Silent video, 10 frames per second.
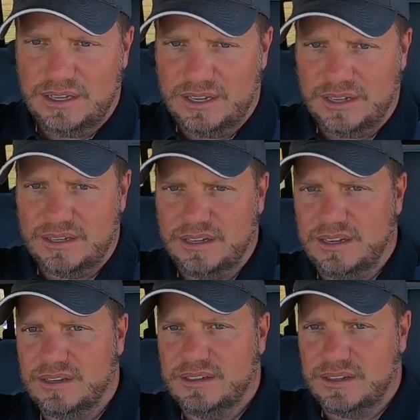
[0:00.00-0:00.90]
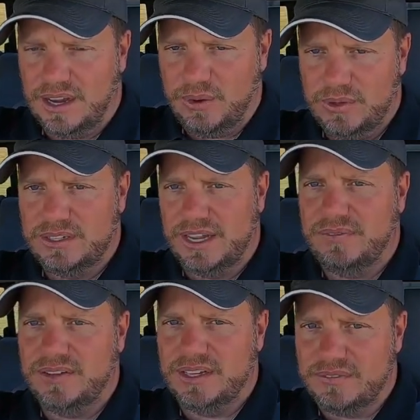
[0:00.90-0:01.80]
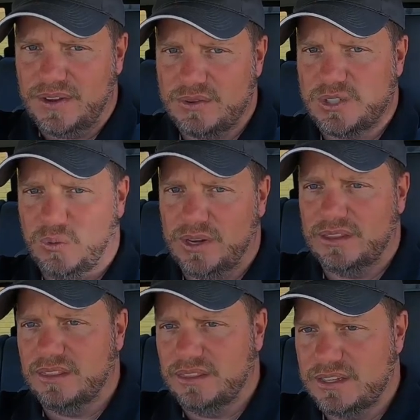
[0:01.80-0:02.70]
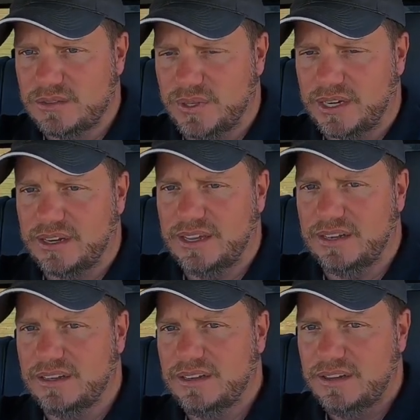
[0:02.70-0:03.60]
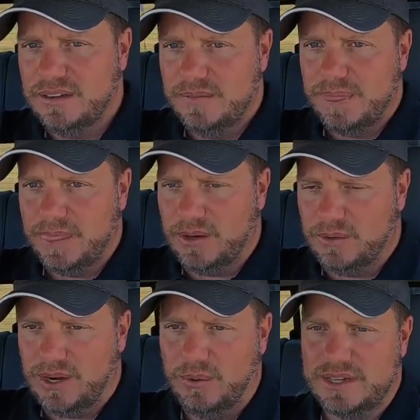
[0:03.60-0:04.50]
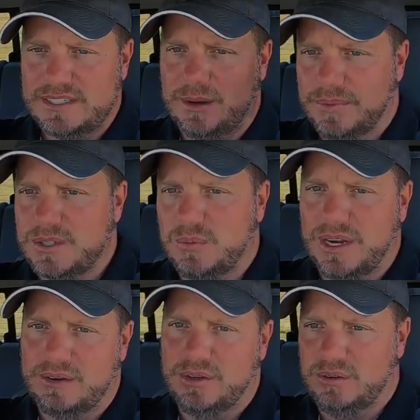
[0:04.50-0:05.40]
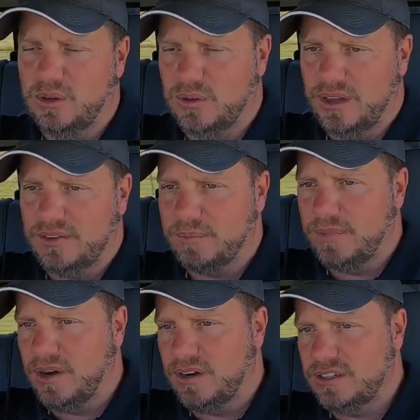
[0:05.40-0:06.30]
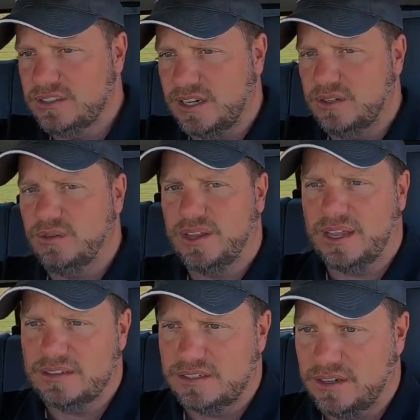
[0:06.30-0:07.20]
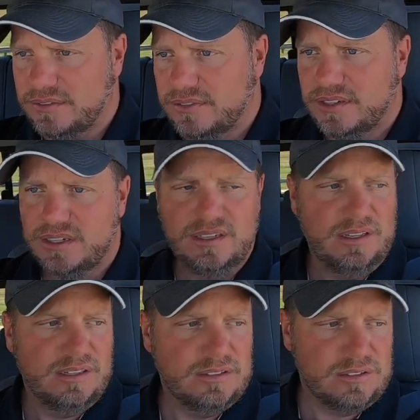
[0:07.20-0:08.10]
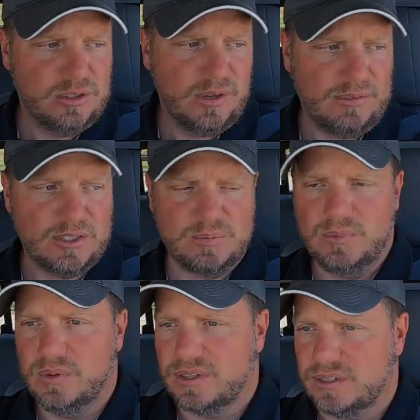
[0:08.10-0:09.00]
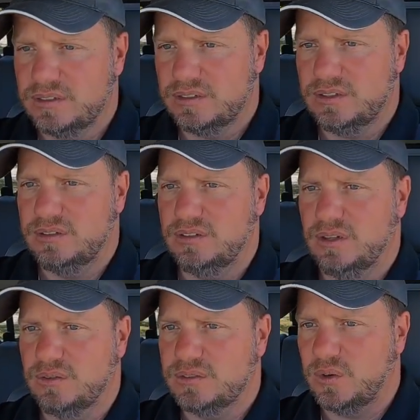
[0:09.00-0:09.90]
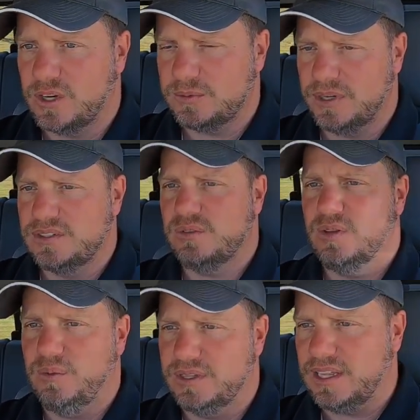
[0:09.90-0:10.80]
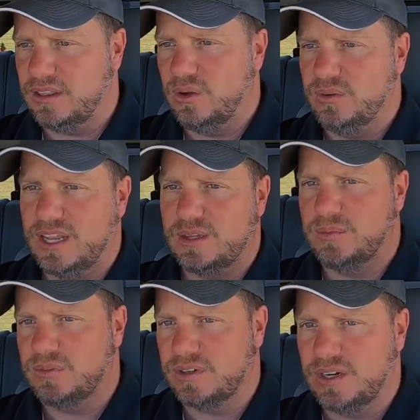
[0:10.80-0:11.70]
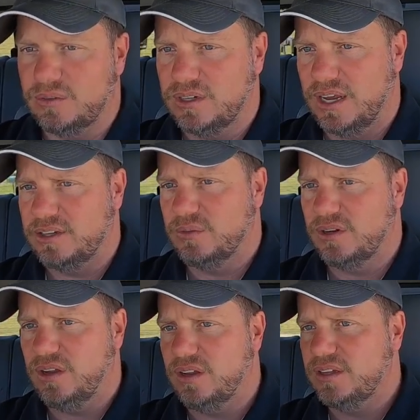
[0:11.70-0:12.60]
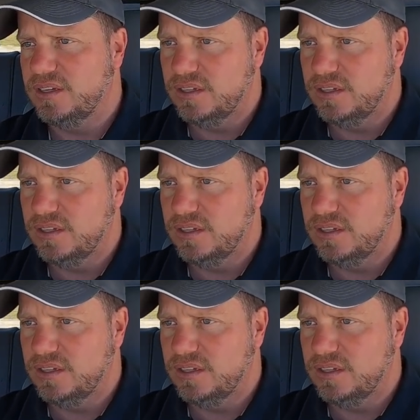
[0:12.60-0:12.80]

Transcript: And I would definitely, if I was towing this rig again, you know, I wouldn't set up this way. I'd do low leveling bars, I'd do all that kind of stuff to have a smoother, you know, towing experience. You really want that load not to move around on you at all.